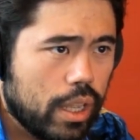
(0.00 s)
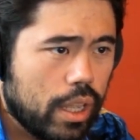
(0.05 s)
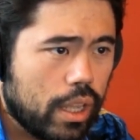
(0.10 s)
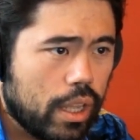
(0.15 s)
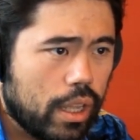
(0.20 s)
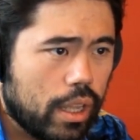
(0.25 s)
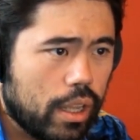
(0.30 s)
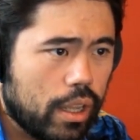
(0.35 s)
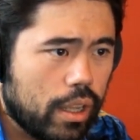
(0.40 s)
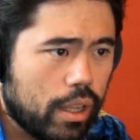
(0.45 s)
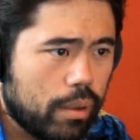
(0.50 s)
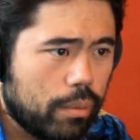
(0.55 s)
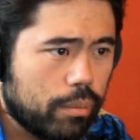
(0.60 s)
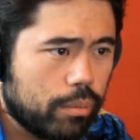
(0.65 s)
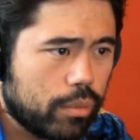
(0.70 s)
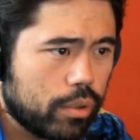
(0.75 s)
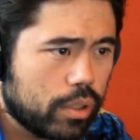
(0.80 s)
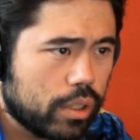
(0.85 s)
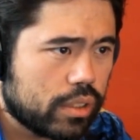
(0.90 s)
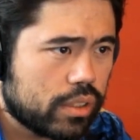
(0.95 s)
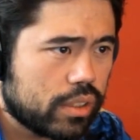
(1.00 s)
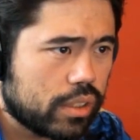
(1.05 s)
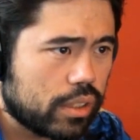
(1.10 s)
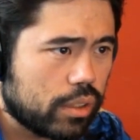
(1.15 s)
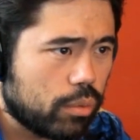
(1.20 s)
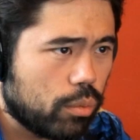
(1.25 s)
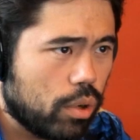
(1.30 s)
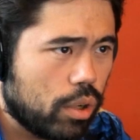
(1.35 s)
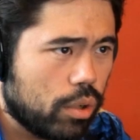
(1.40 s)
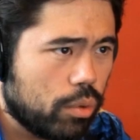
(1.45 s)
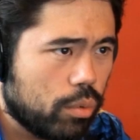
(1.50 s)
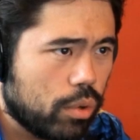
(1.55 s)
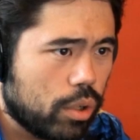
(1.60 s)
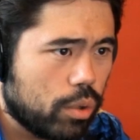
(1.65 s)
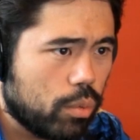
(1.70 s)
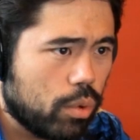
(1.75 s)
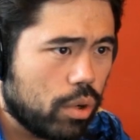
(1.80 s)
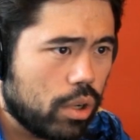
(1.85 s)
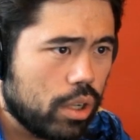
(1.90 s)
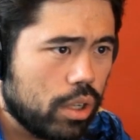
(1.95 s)
Um, let's see, one,
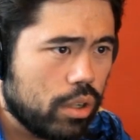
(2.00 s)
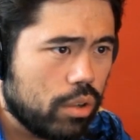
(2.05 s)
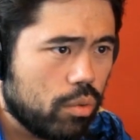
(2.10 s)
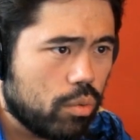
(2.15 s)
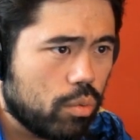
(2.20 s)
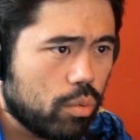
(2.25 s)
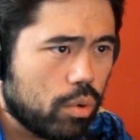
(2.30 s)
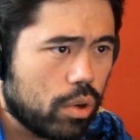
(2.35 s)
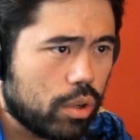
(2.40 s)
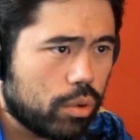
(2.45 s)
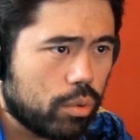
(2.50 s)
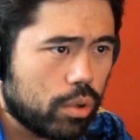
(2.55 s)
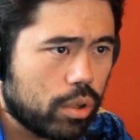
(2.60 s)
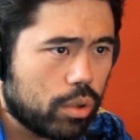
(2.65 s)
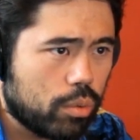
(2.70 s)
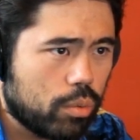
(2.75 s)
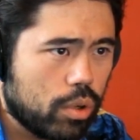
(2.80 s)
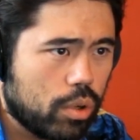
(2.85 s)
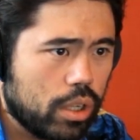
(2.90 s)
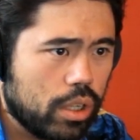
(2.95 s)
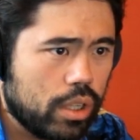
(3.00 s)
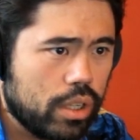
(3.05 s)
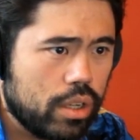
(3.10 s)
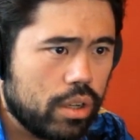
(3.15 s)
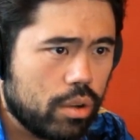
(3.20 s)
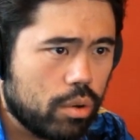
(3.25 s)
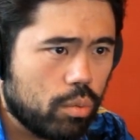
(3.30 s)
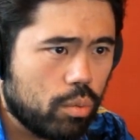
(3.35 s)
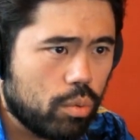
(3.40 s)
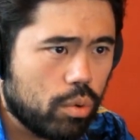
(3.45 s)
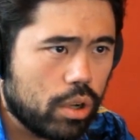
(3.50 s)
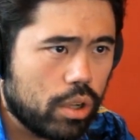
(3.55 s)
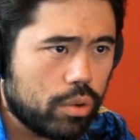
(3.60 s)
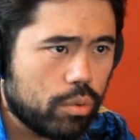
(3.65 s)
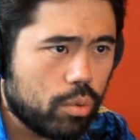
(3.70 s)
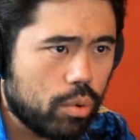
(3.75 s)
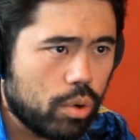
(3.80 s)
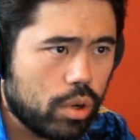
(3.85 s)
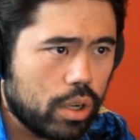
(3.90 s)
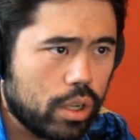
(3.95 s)
one, one, one, one, one,
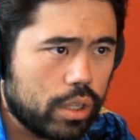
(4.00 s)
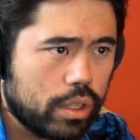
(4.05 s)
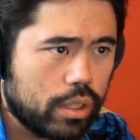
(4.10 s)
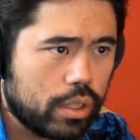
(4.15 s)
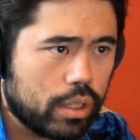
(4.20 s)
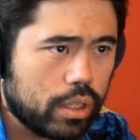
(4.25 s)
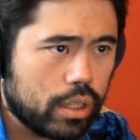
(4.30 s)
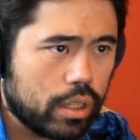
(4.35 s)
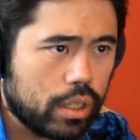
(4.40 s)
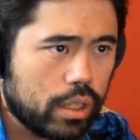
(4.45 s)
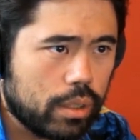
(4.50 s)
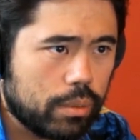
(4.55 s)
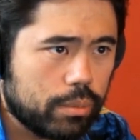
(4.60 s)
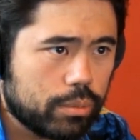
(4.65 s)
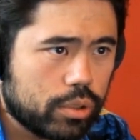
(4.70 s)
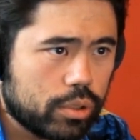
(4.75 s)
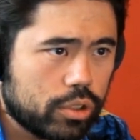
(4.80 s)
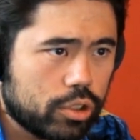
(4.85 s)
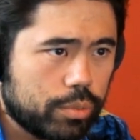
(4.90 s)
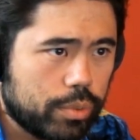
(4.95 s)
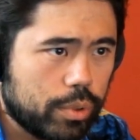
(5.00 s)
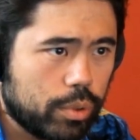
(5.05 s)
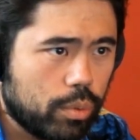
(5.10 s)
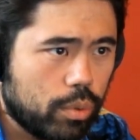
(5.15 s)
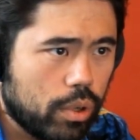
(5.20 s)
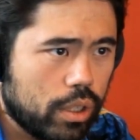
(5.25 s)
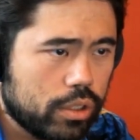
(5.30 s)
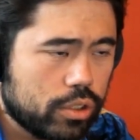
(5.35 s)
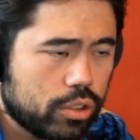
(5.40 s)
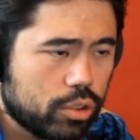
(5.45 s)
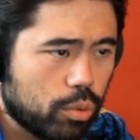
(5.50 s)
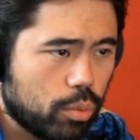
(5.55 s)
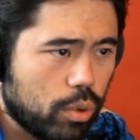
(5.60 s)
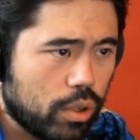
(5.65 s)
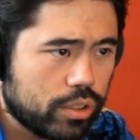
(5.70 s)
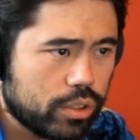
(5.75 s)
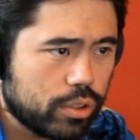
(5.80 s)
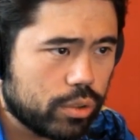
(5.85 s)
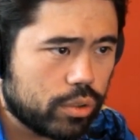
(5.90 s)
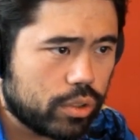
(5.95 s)
one, one. Um, so this should be one. So
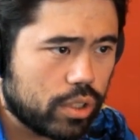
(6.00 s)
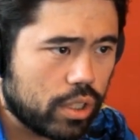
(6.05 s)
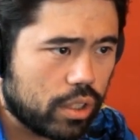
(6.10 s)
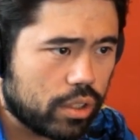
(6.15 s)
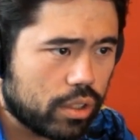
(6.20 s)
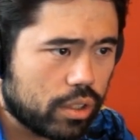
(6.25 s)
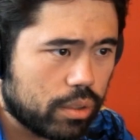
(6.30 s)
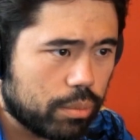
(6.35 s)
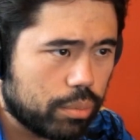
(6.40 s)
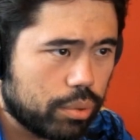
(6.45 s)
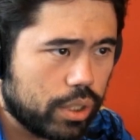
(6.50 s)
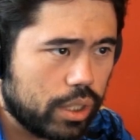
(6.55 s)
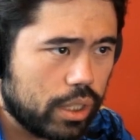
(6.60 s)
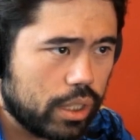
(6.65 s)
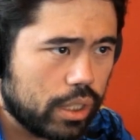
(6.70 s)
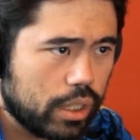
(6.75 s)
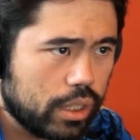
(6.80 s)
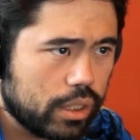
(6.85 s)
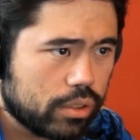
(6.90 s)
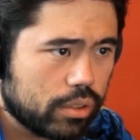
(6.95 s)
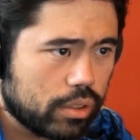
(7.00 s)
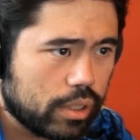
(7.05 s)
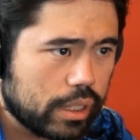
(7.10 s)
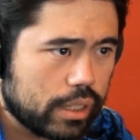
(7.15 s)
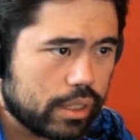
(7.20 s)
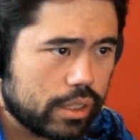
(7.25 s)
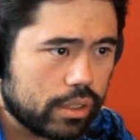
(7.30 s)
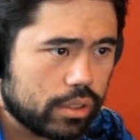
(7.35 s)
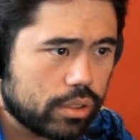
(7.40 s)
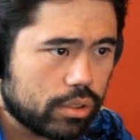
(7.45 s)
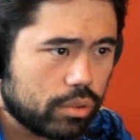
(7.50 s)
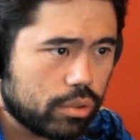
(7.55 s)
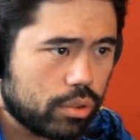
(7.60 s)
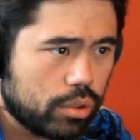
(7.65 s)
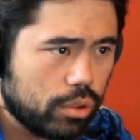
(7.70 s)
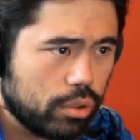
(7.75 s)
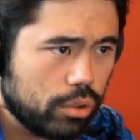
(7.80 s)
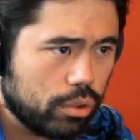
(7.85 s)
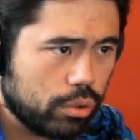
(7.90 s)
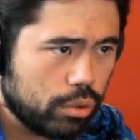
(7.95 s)
ones are done completely. So let's see. So
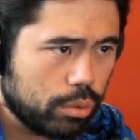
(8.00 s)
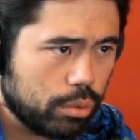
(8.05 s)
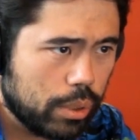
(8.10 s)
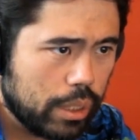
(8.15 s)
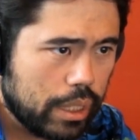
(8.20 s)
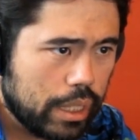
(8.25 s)
two